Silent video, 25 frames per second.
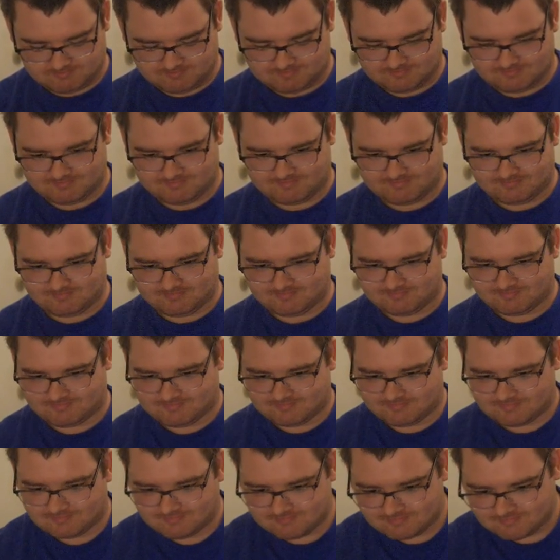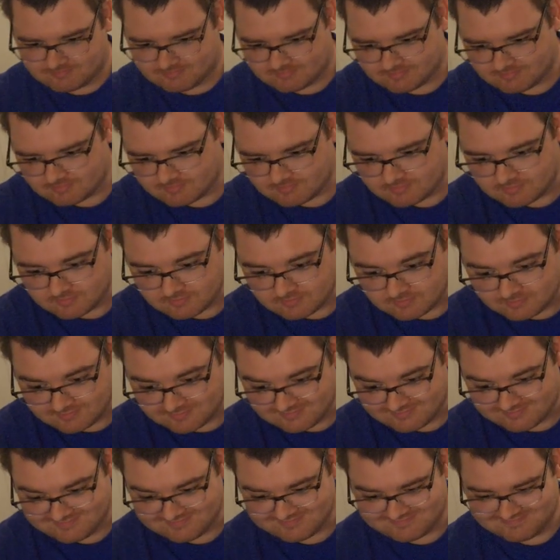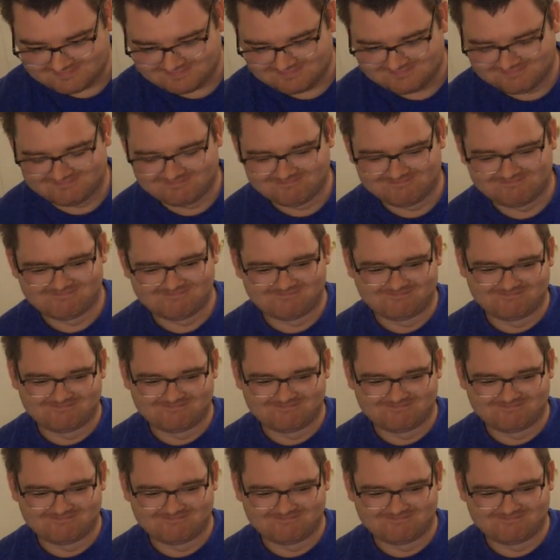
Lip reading: This person isn't speaking.